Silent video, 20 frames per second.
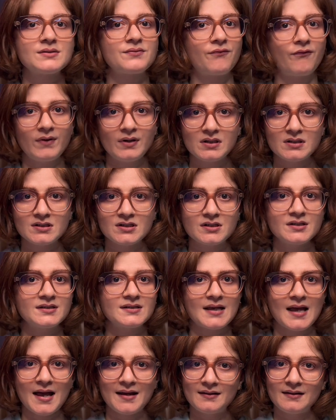filters,
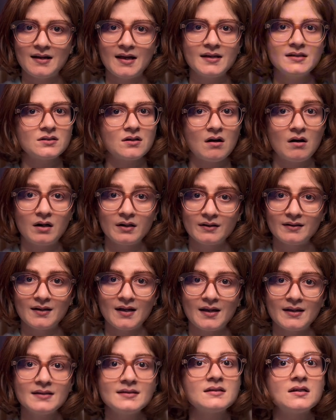analyzes,
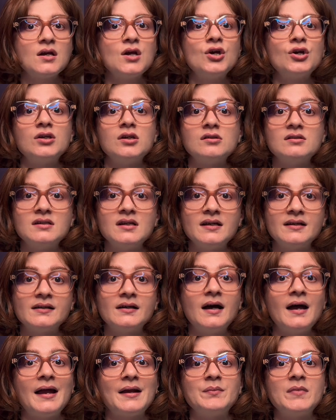organizes your data,
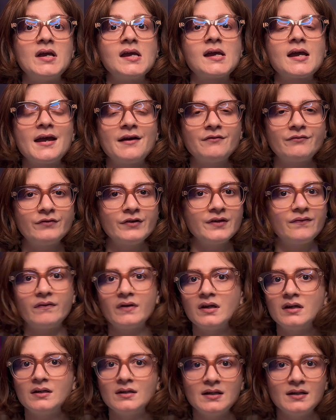and make
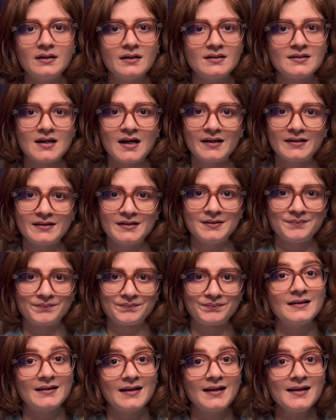everything neat and tidy.
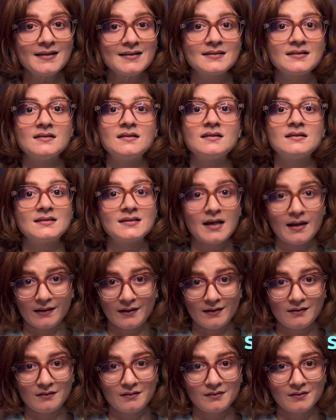Next,
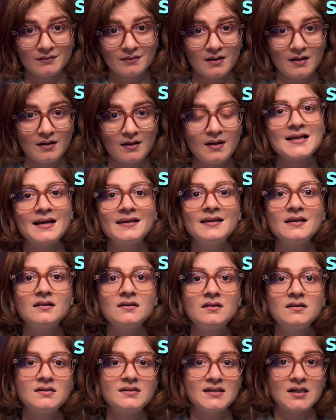Scikit-learn.
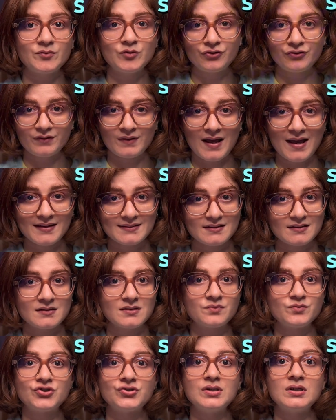Scikit-learn democratizes
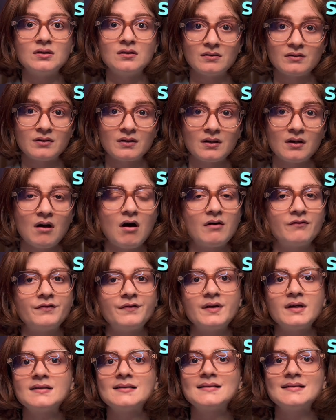machine learning,
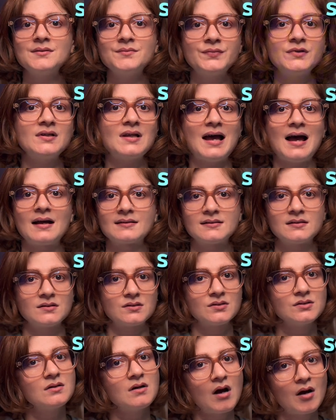offering simple access
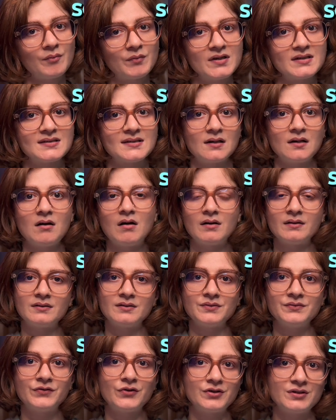to complex
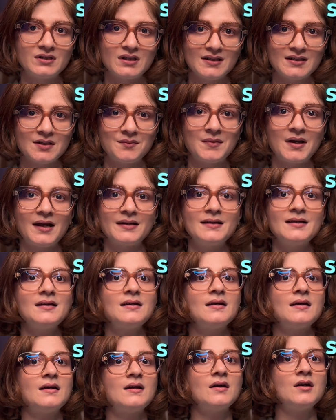algorithms for data mining
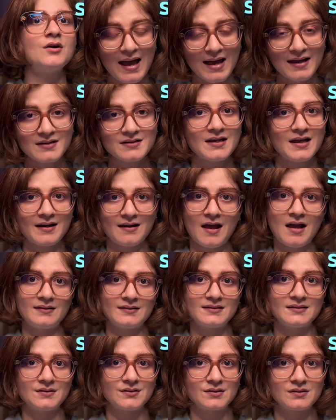and
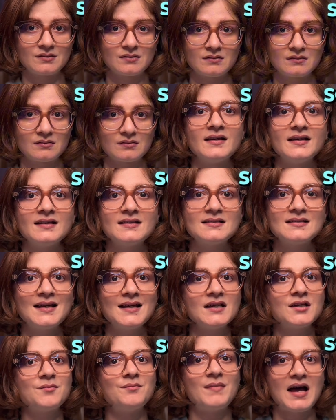analysis. It's
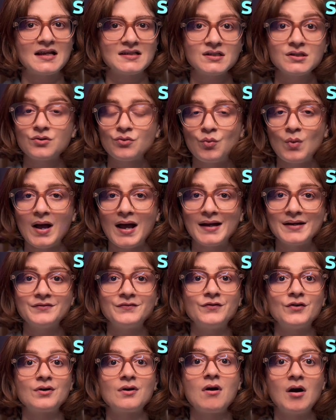like magic wand
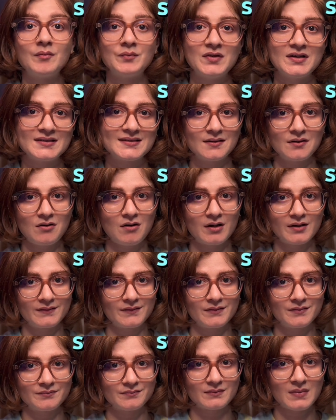for complex
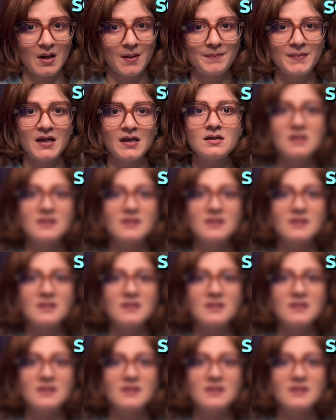algorithms, making